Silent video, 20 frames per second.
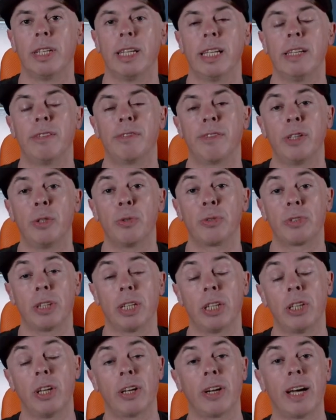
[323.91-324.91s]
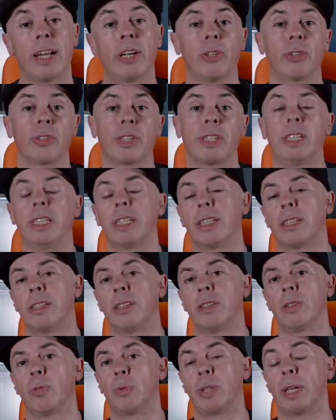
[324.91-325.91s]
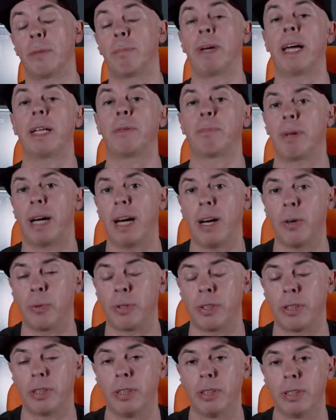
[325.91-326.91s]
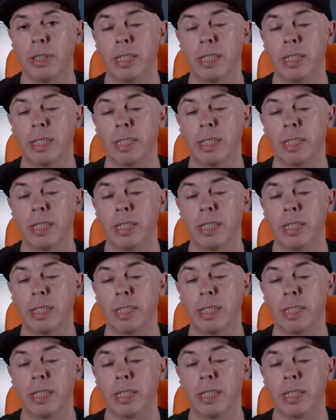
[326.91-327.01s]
If I use a lot of analog gear with a bad power,